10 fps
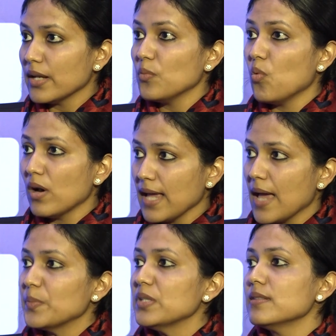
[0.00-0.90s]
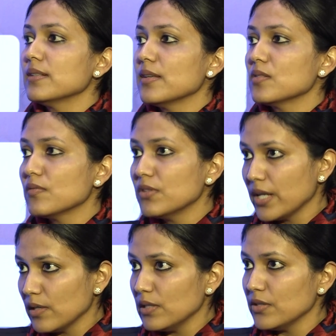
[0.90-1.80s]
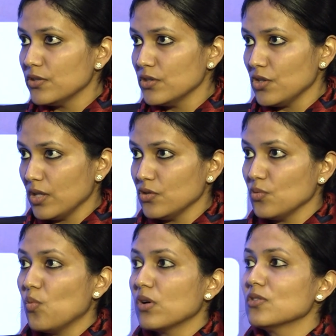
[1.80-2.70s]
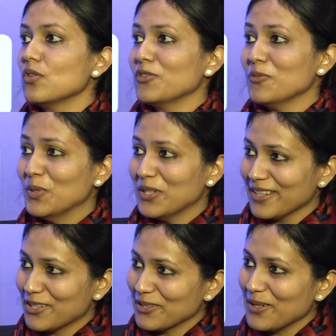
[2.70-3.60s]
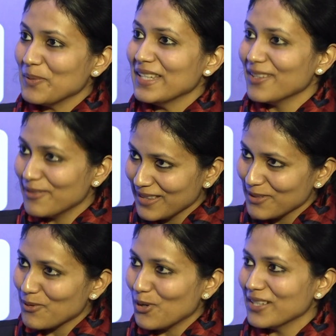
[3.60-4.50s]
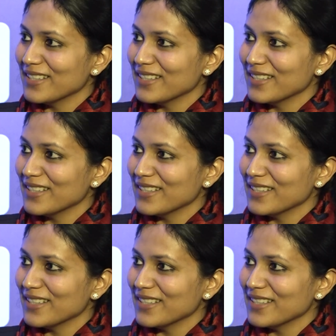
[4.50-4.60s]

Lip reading: that what happens in case of a regulatory change, what sort of protection are we giving the foreign